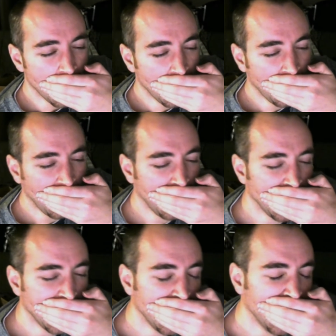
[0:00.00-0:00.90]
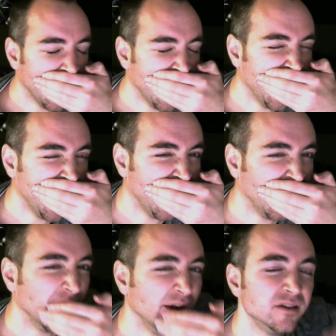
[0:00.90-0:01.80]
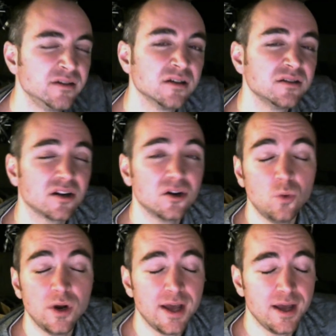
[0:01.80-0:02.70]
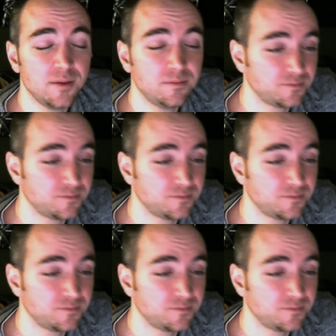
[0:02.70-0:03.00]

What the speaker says: It's just turned 1 a.m.